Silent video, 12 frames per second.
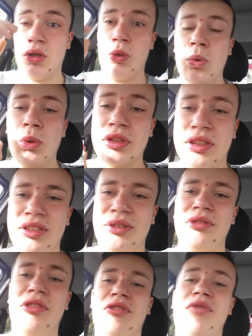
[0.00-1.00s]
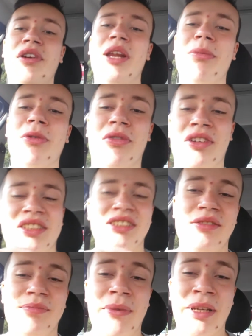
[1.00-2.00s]
Also, remember when
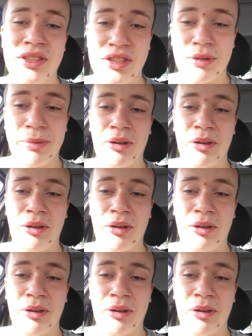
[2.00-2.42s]
I mentioned